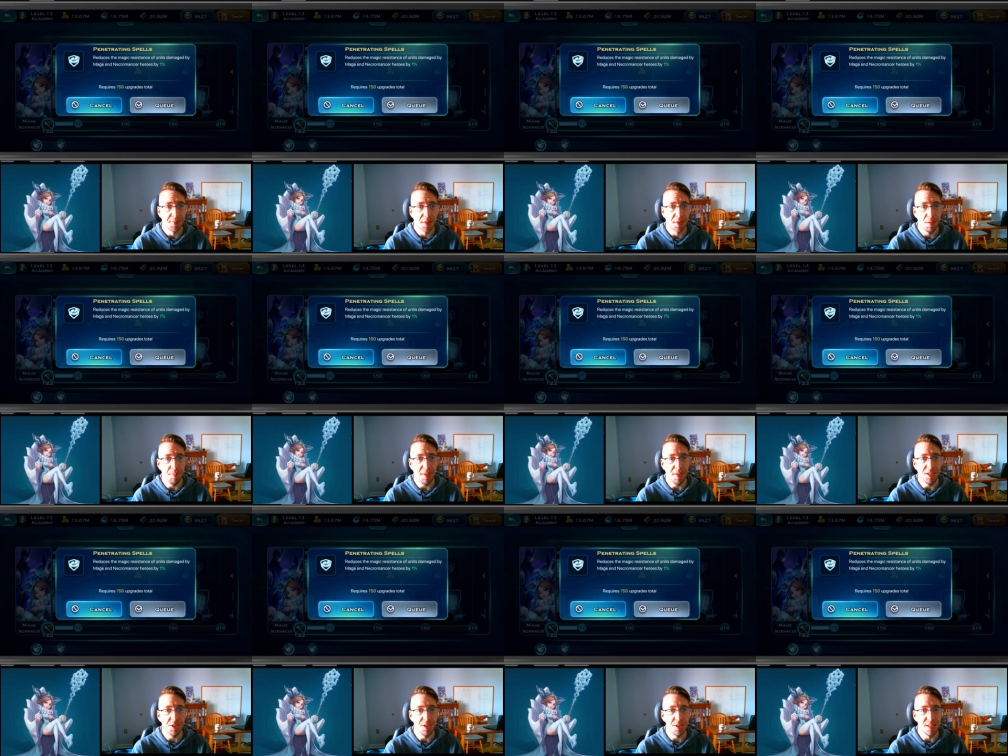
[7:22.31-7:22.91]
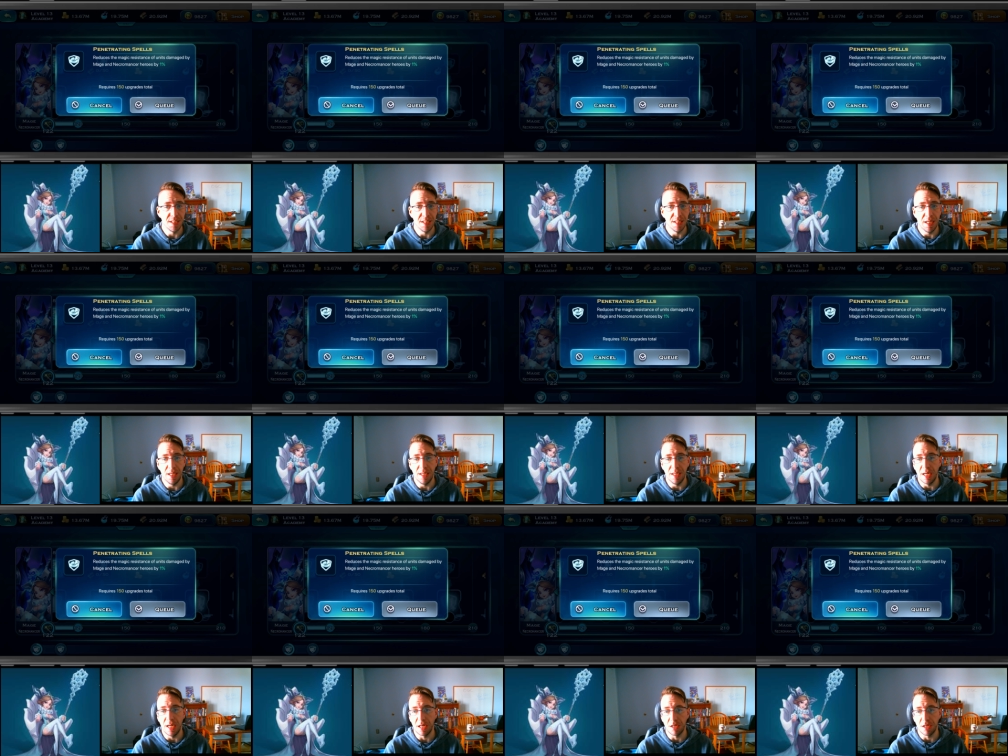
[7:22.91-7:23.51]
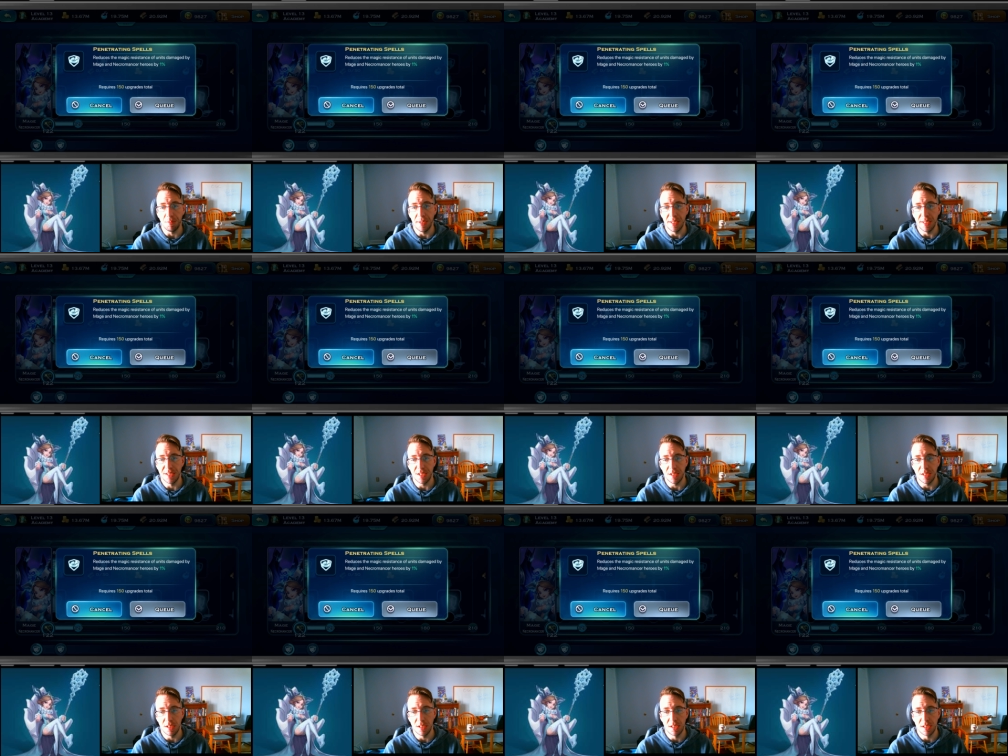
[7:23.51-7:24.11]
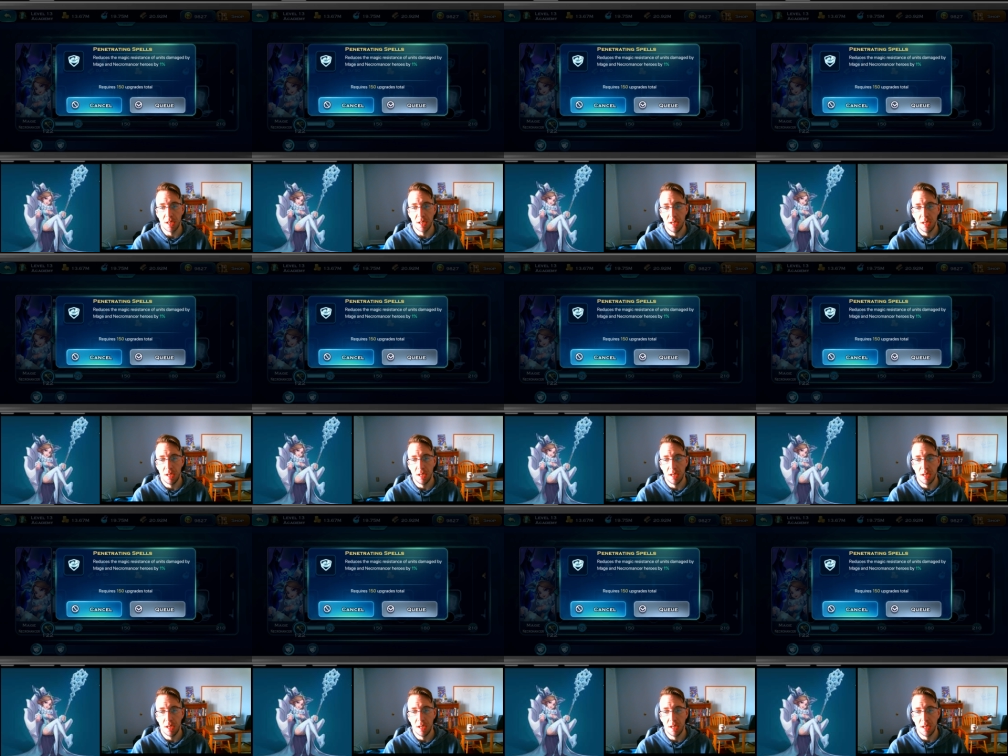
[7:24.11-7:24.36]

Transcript: mages and necromancers.